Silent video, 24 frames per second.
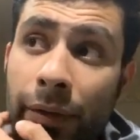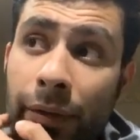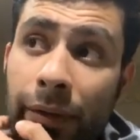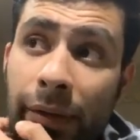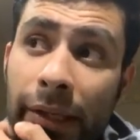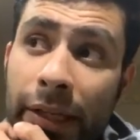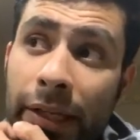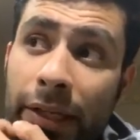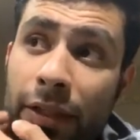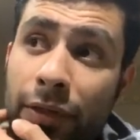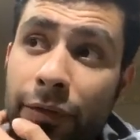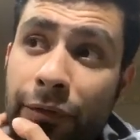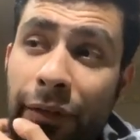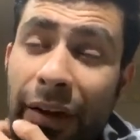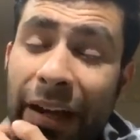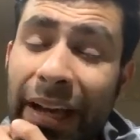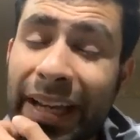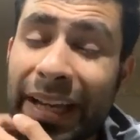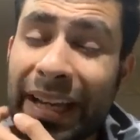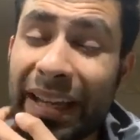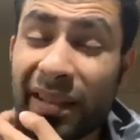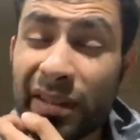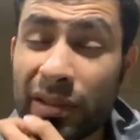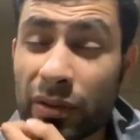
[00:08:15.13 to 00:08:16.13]
in his fight
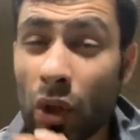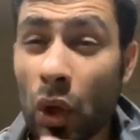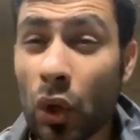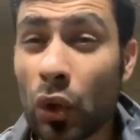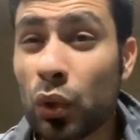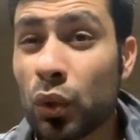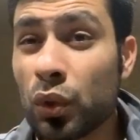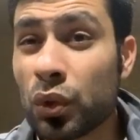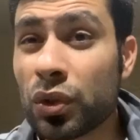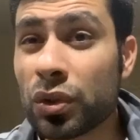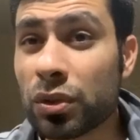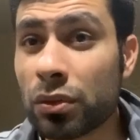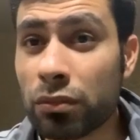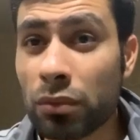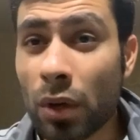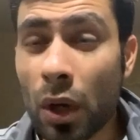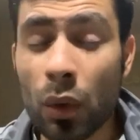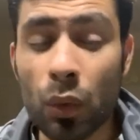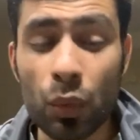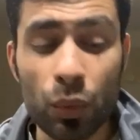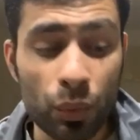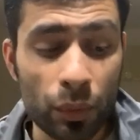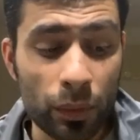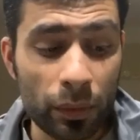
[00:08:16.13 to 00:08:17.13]
against Donald
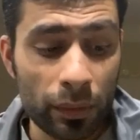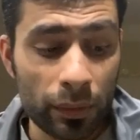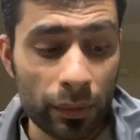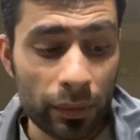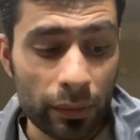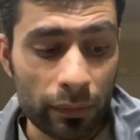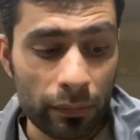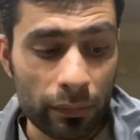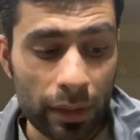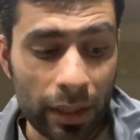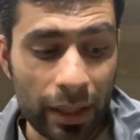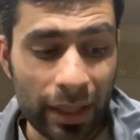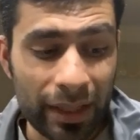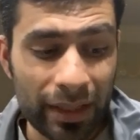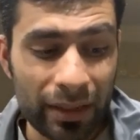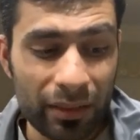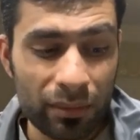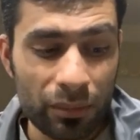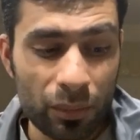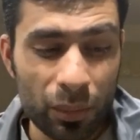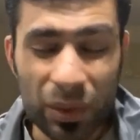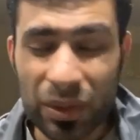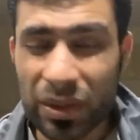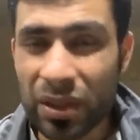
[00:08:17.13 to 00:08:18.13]
Cerrone, right,
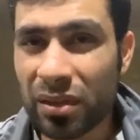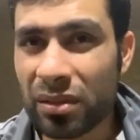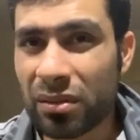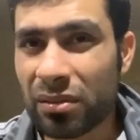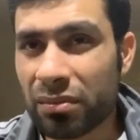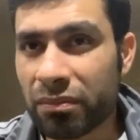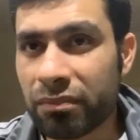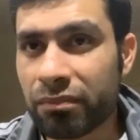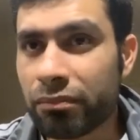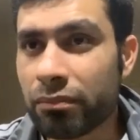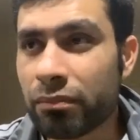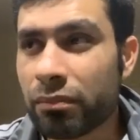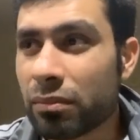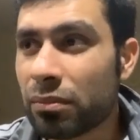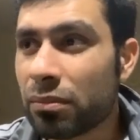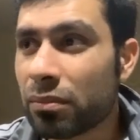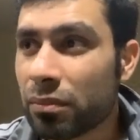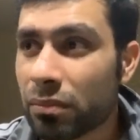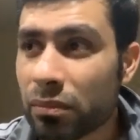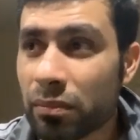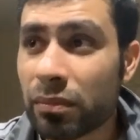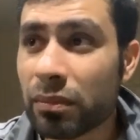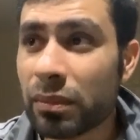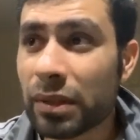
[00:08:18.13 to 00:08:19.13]
which is
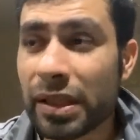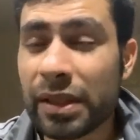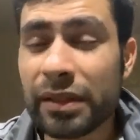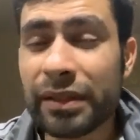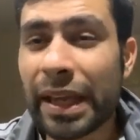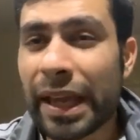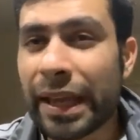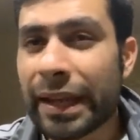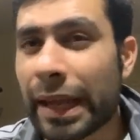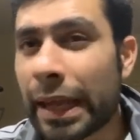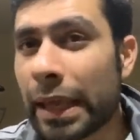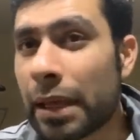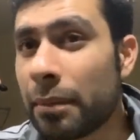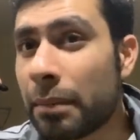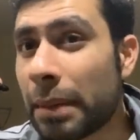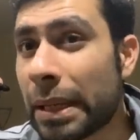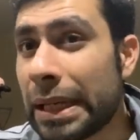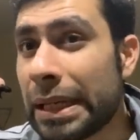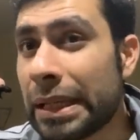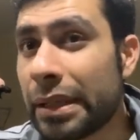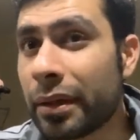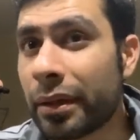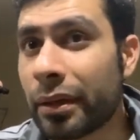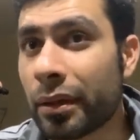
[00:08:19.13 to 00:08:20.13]
he's getting 80
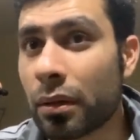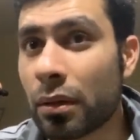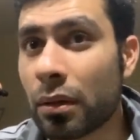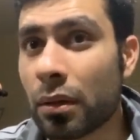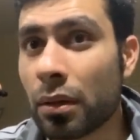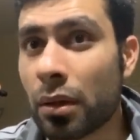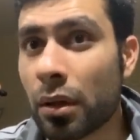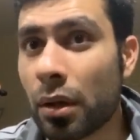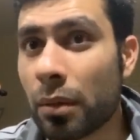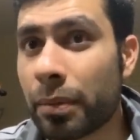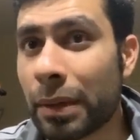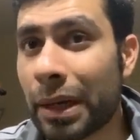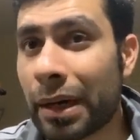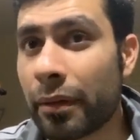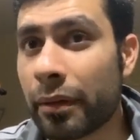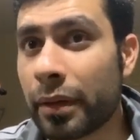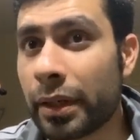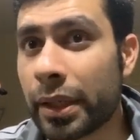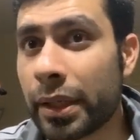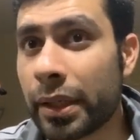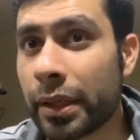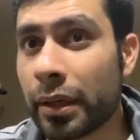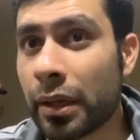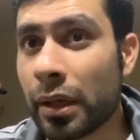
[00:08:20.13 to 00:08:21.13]
million
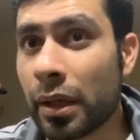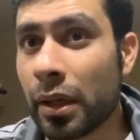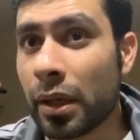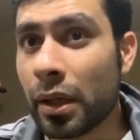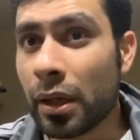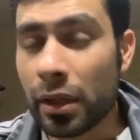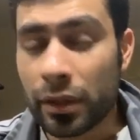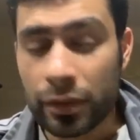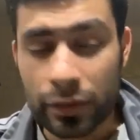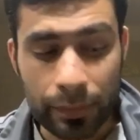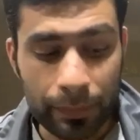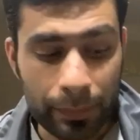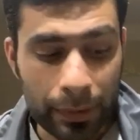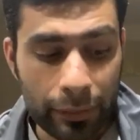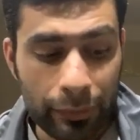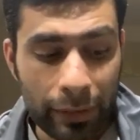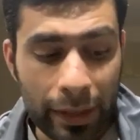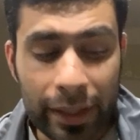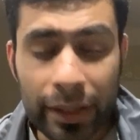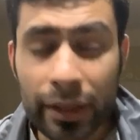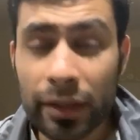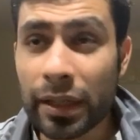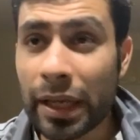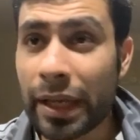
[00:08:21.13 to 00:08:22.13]
apparently. So
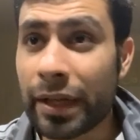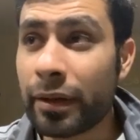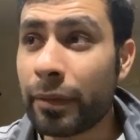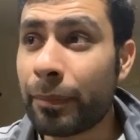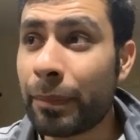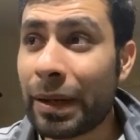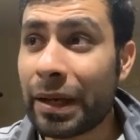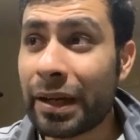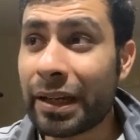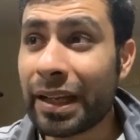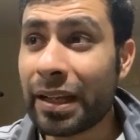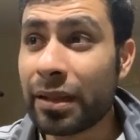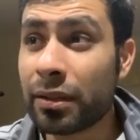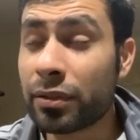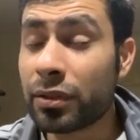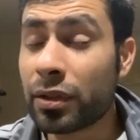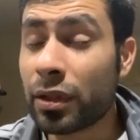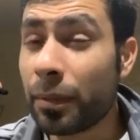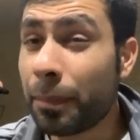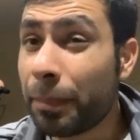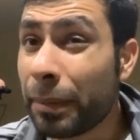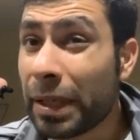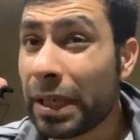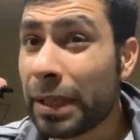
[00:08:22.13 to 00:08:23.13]
McGregor and against
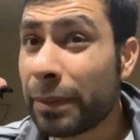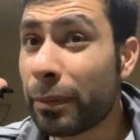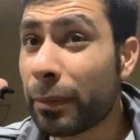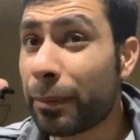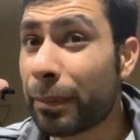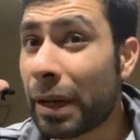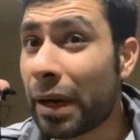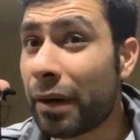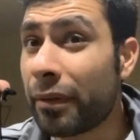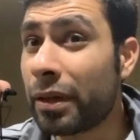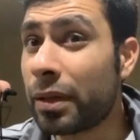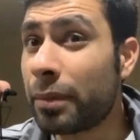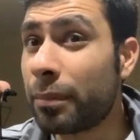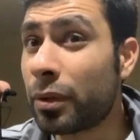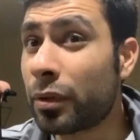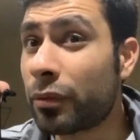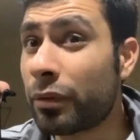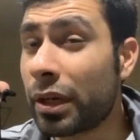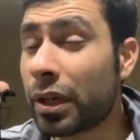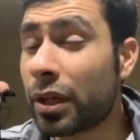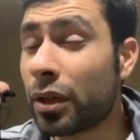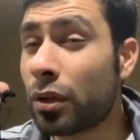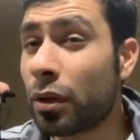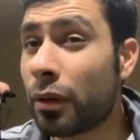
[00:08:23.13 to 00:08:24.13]
Khabib, apparently
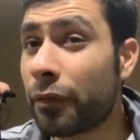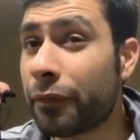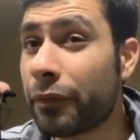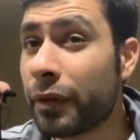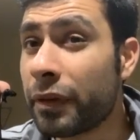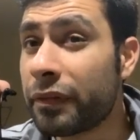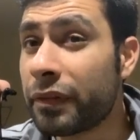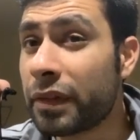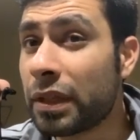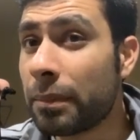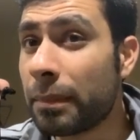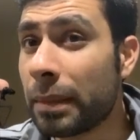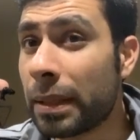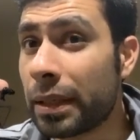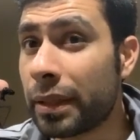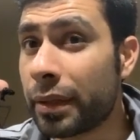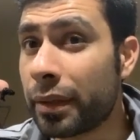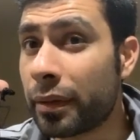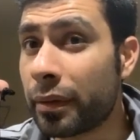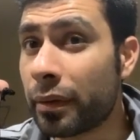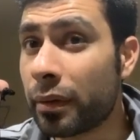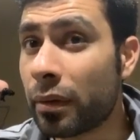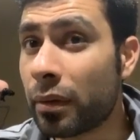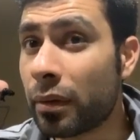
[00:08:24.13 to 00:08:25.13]
McGregor got 50
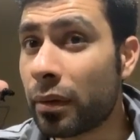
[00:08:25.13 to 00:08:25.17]
million.